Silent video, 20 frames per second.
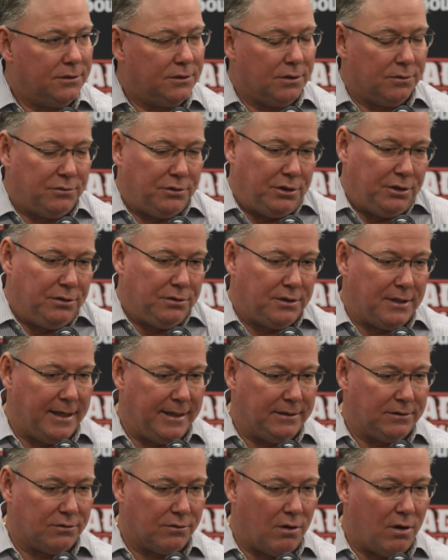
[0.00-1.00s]
So
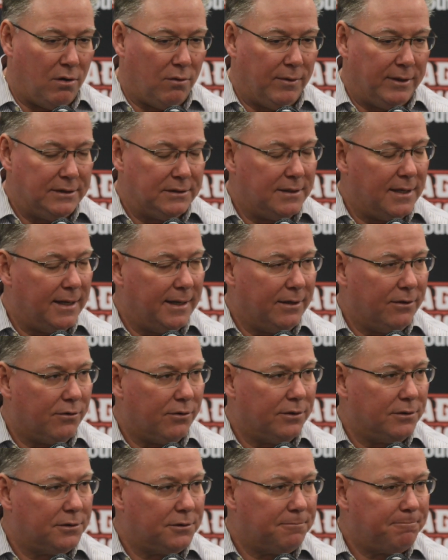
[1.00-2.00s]
Tuesdays are always
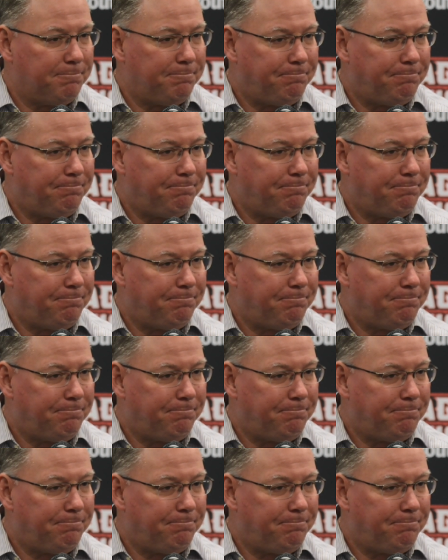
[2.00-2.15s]
dangerous.